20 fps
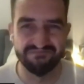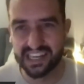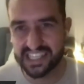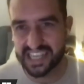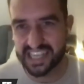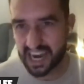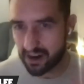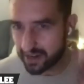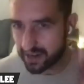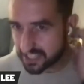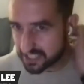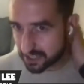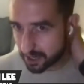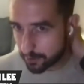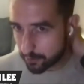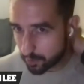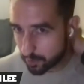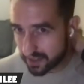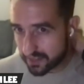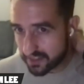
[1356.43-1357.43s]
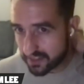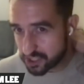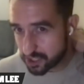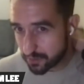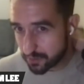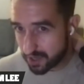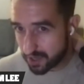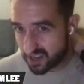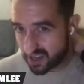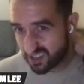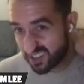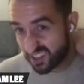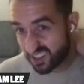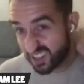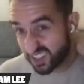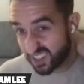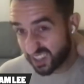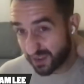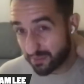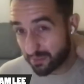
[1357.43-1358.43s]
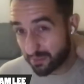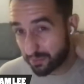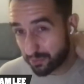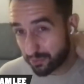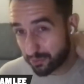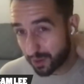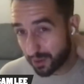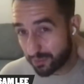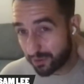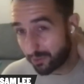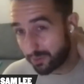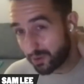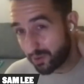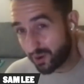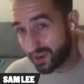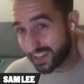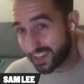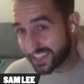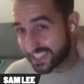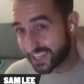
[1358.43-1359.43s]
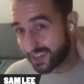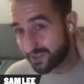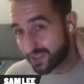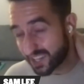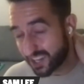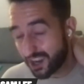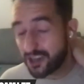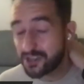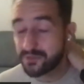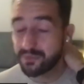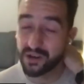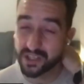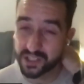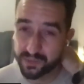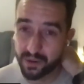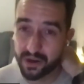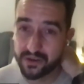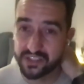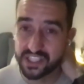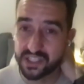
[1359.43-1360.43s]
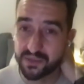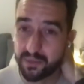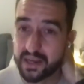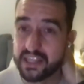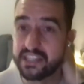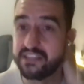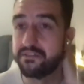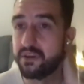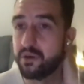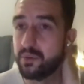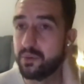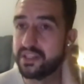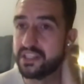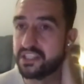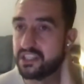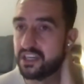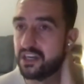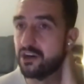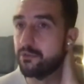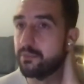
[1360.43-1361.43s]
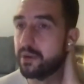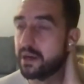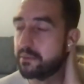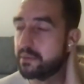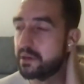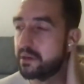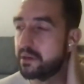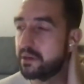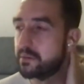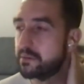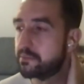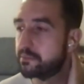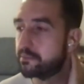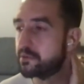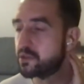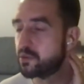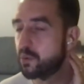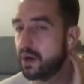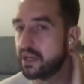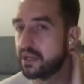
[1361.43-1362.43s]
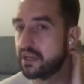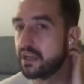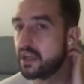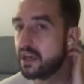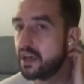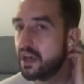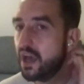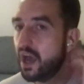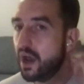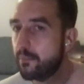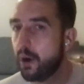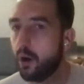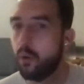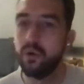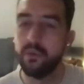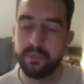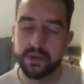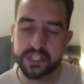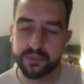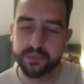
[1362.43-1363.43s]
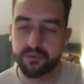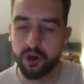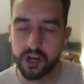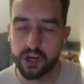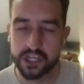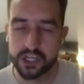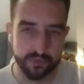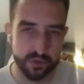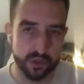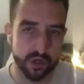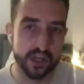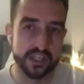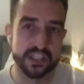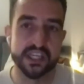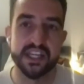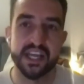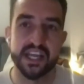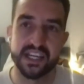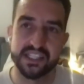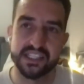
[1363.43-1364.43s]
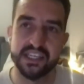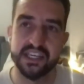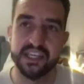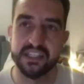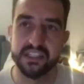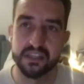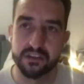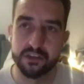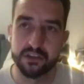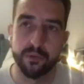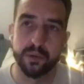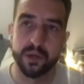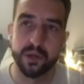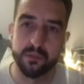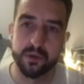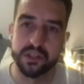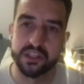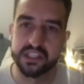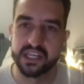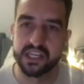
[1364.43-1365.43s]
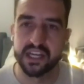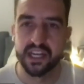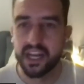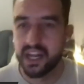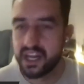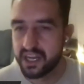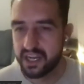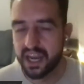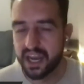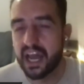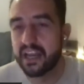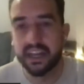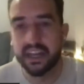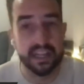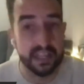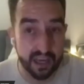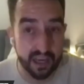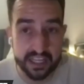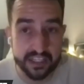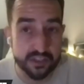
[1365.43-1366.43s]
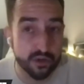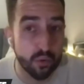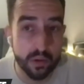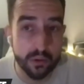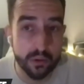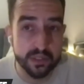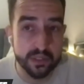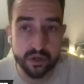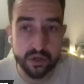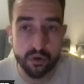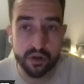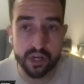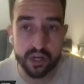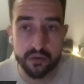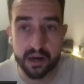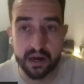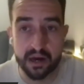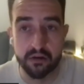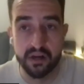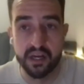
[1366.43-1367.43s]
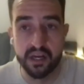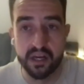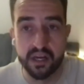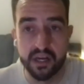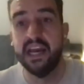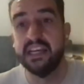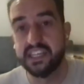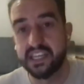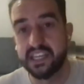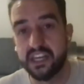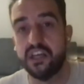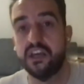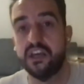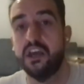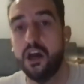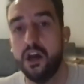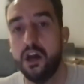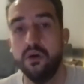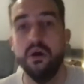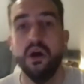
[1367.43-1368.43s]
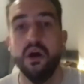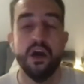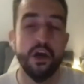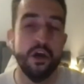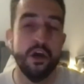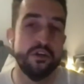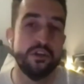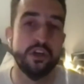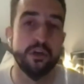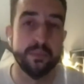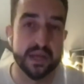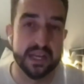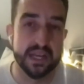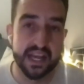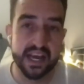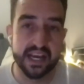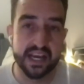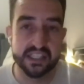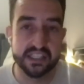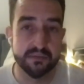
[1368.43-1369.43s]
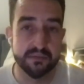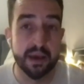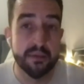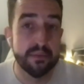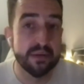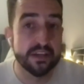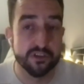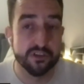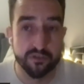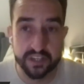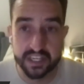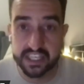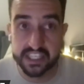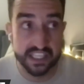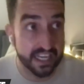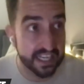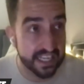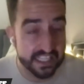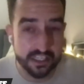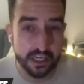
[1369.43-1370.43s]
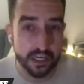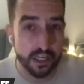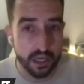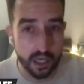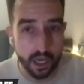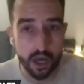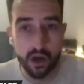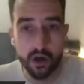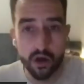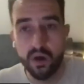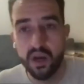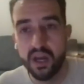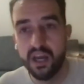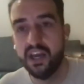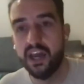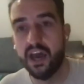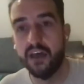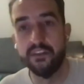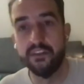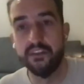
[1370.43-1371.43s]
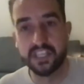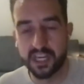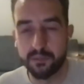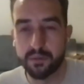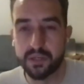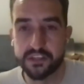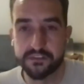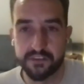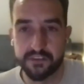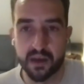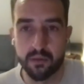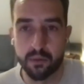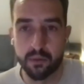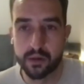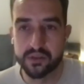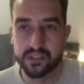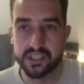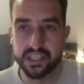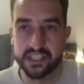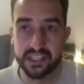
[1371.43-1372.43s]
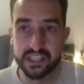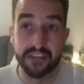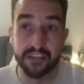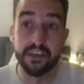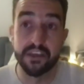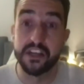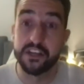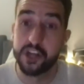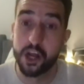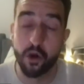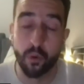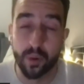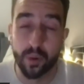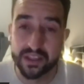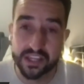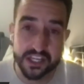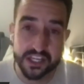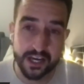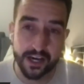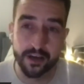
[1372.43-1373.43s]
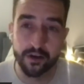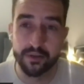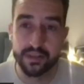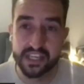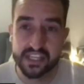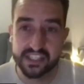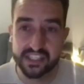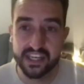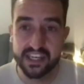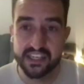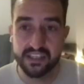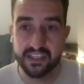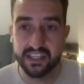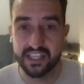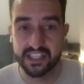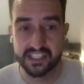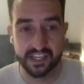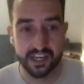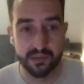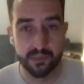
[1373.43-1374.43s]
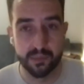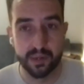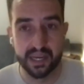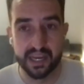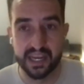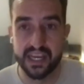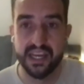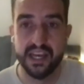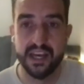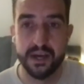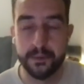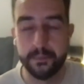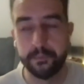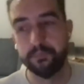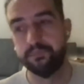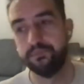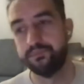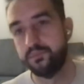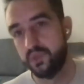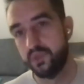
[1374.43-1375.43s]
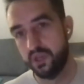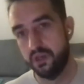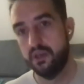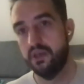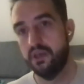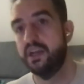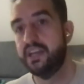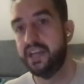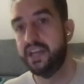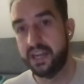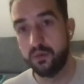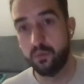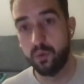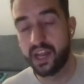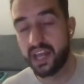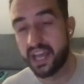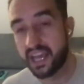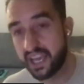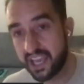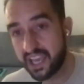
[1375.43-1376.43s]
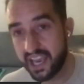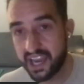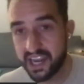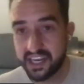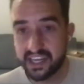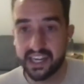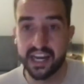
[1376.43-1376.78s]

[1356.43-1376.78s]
I doubt he'd sign one in the summer. He'll probably wait and see how it goes, but I suppose it depends. If they win the title, maybe he'd be persuaded. But I wouldn't be surprised if we got into next season, a couple of months in, and it's all we'll be talking about. Is he going to go? Who's coming next? Maybe he's already said he's going to go, and then it's going to be his farewell season. If they don't win the title this season, it's going to be, can he win it again?